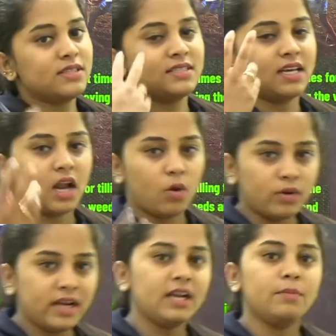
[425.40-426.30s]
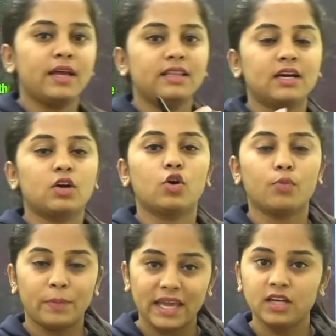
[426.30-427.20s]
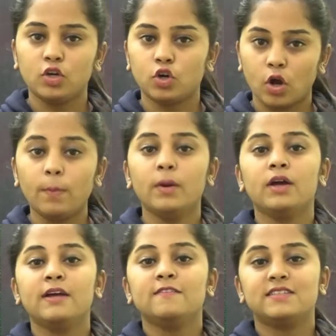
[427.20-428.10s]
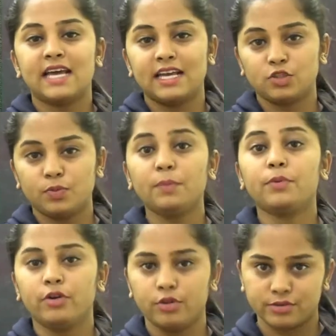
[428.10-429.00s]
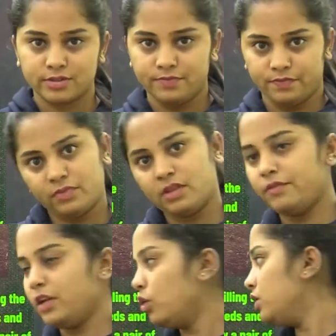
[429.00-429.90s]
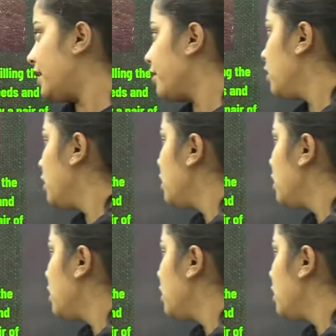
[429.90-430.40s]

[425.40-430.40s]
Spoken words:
surrounded by the main crop which has to be produced. We know that.